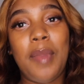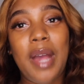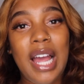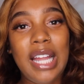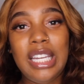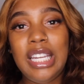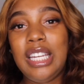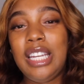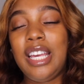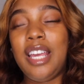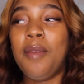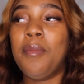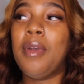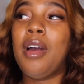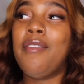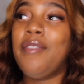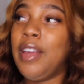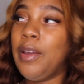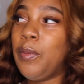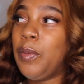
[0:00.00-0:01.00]
I need to keep
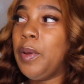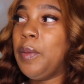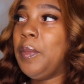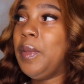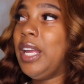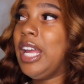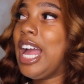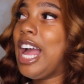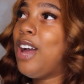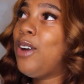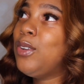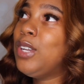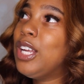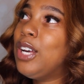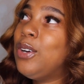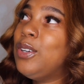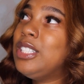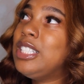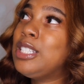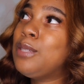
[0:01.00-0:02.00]
my vape with me. I don't
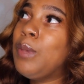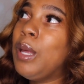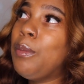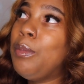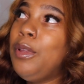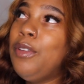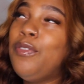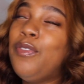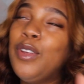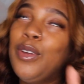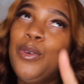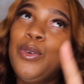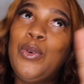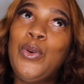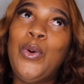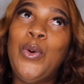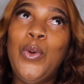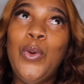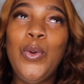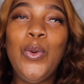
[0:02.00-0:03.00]
know, it just makes me feel
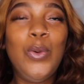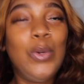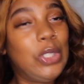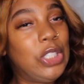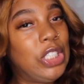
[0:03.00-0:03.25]
cool,